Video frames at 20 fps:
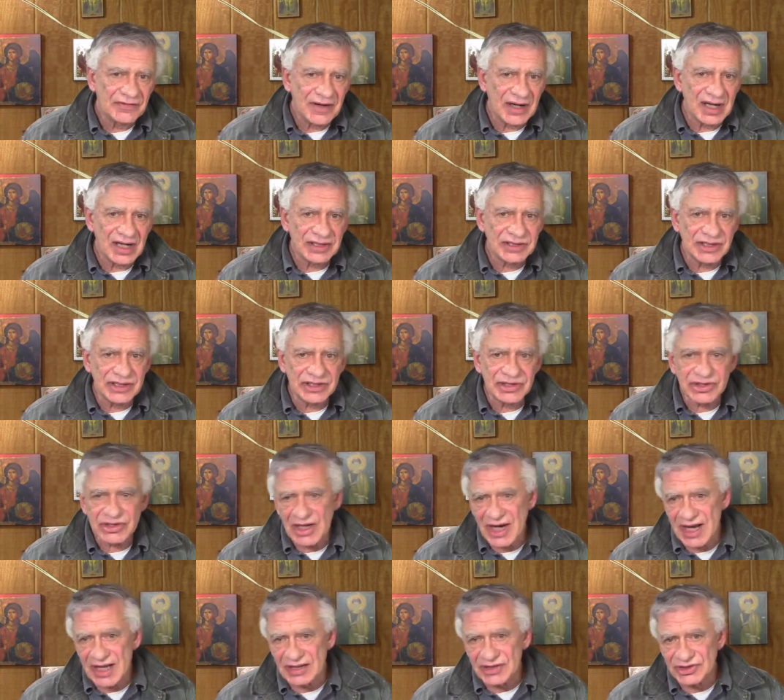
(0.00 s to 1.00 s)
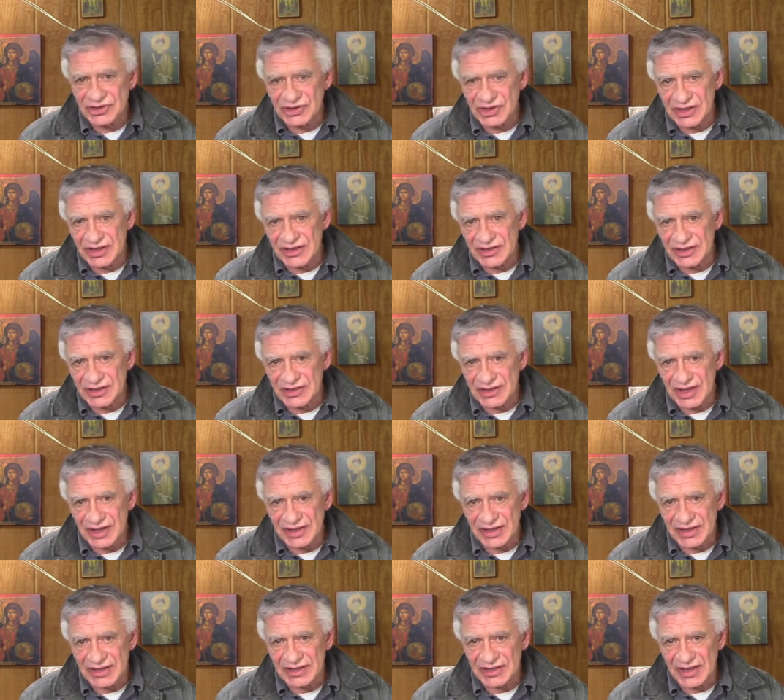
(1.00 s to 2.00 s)
The Pharisees challenged
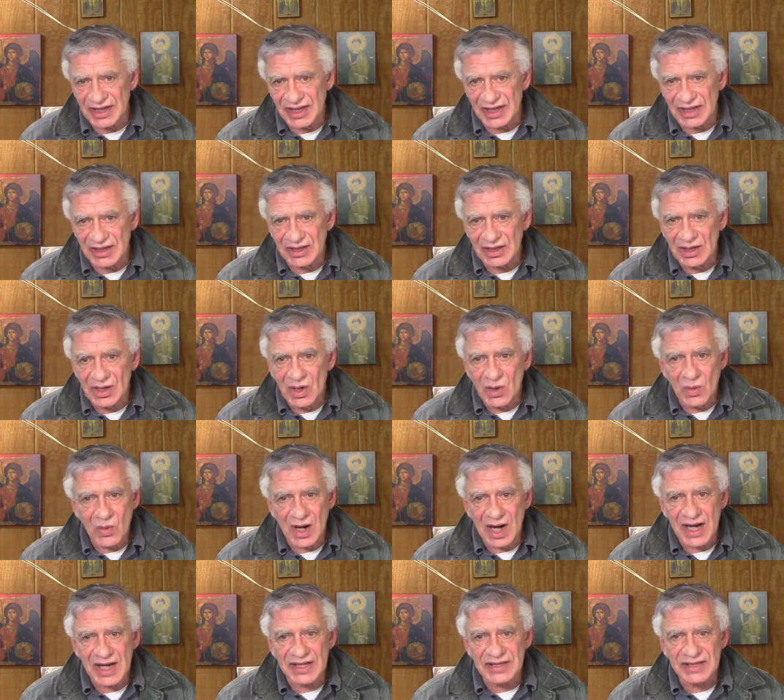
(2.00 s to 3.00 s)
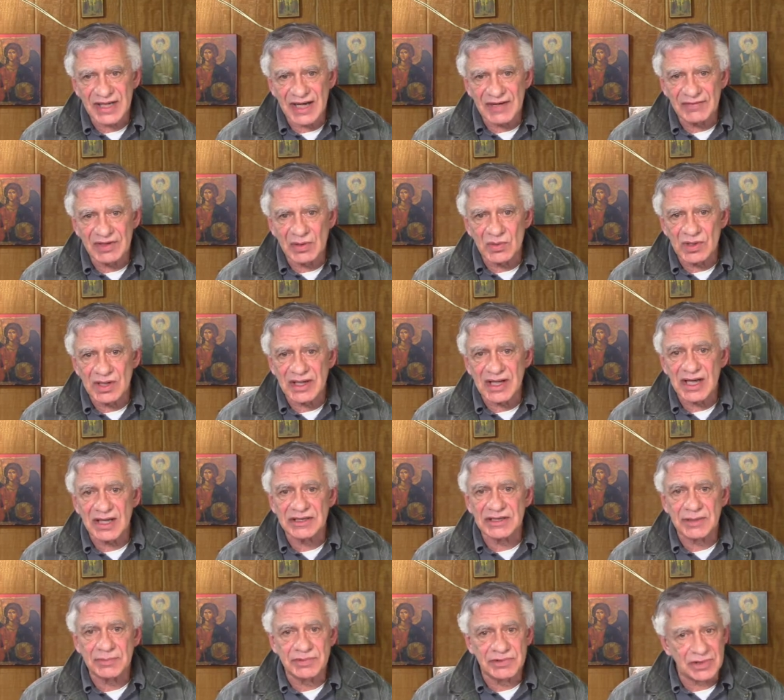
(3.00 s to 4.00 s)
Jesus on this, saying, Why is everyone
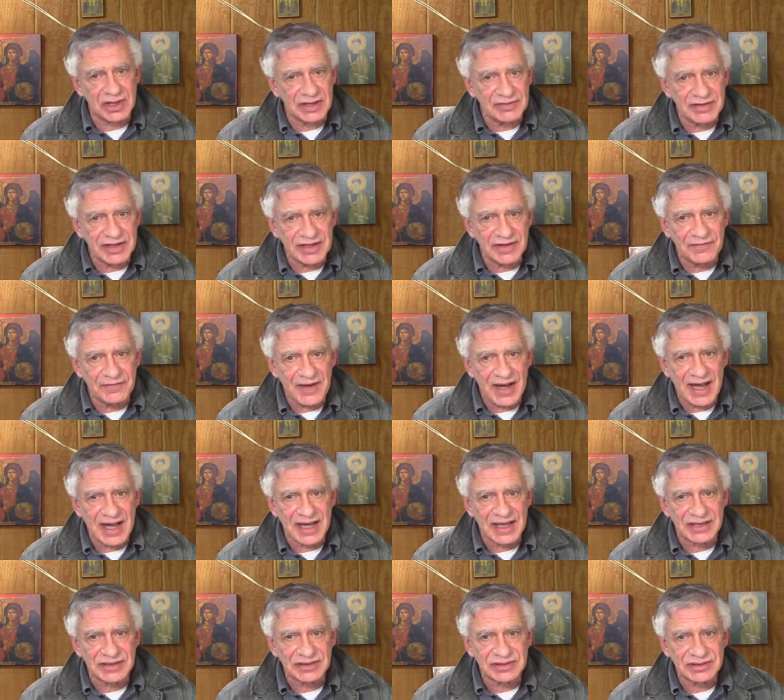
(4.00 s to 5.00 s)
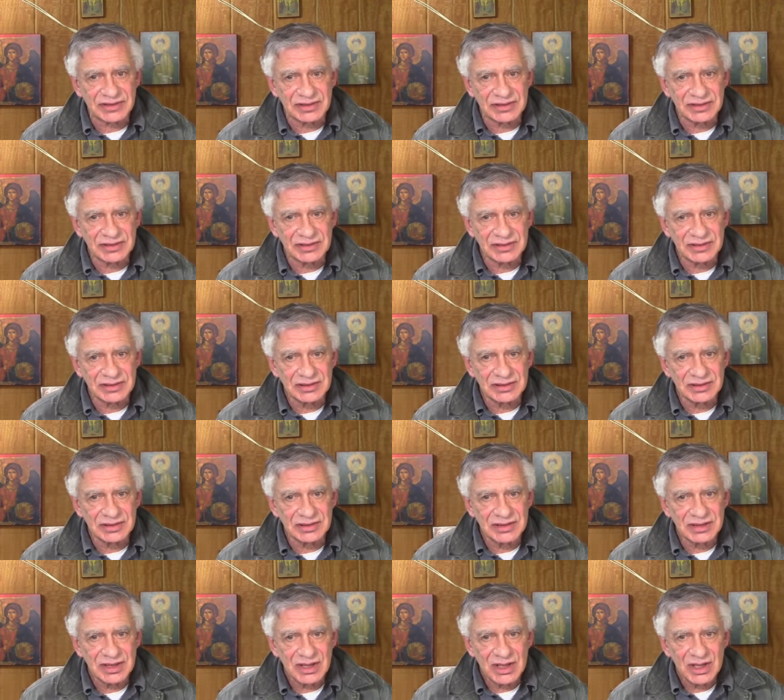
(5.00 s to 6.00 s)
else observing the fast,
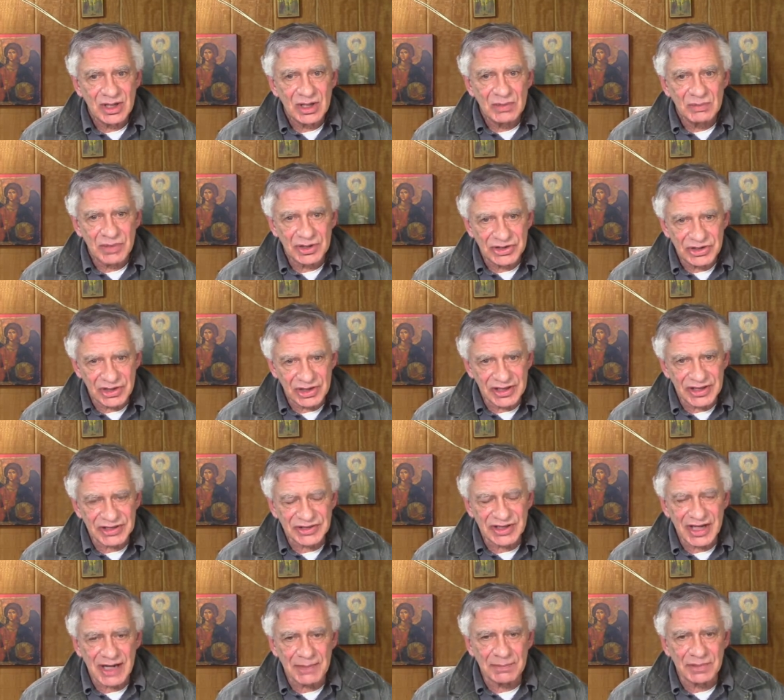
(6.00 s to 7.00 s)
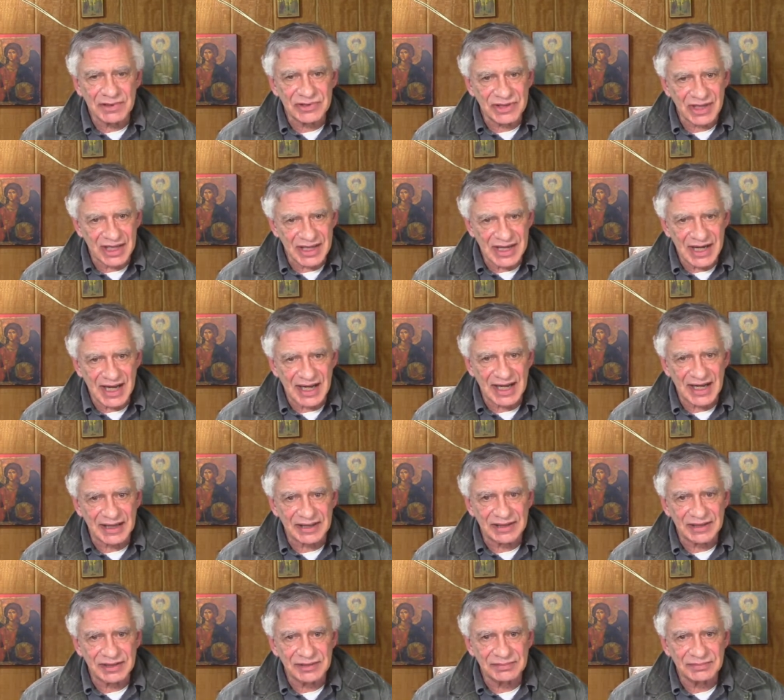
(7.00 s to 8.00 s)
but your disciples are
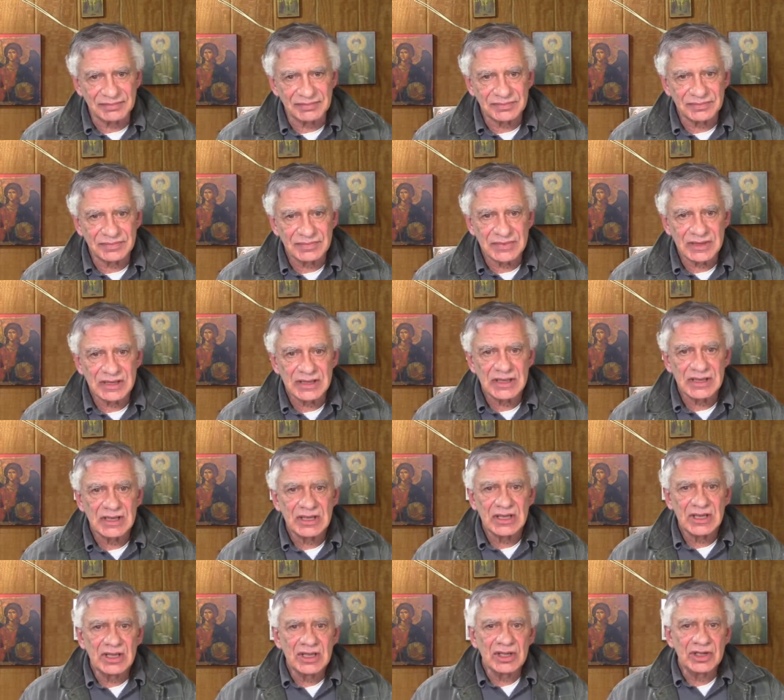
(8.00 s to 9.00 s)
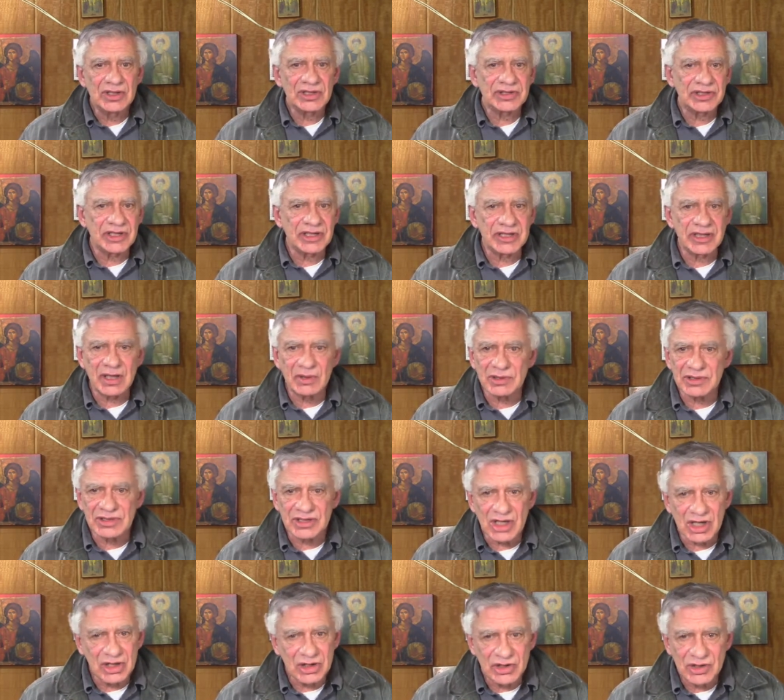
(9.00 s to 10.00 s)
not? You see, there
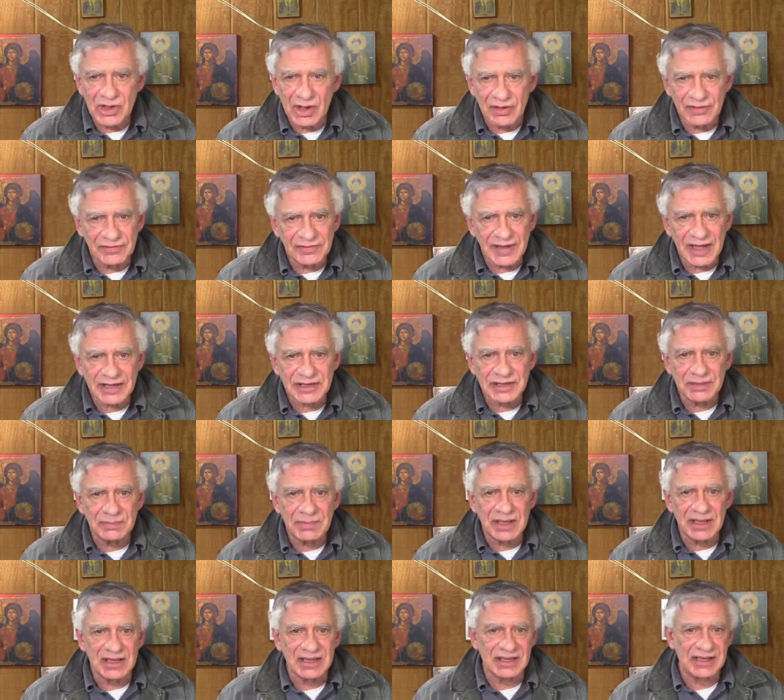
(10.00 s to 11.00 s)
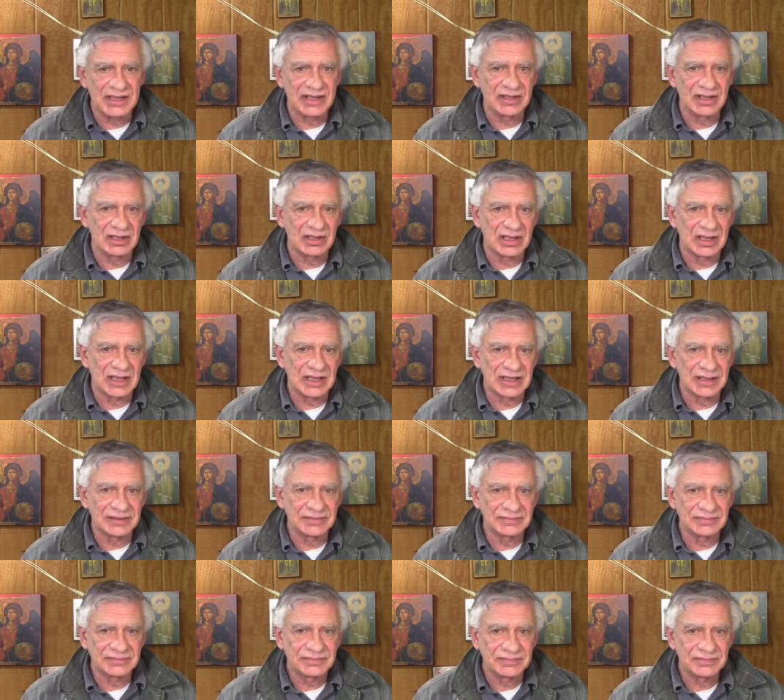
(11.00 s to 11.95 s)
was no flexibility in the law.